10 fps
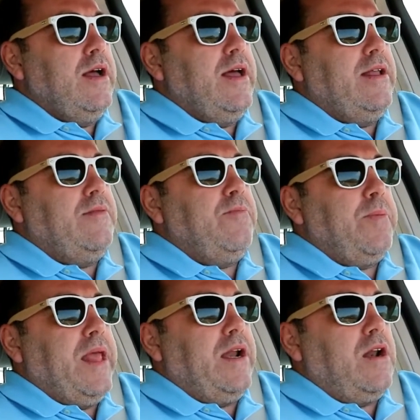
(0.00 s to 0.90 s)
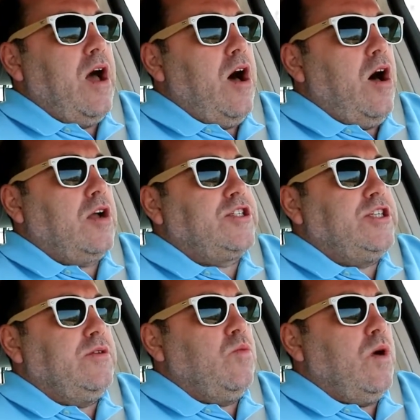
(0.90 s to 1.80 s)
And at an
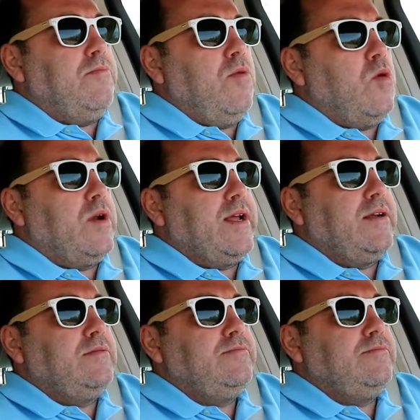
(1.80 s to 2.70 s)
auction one morning,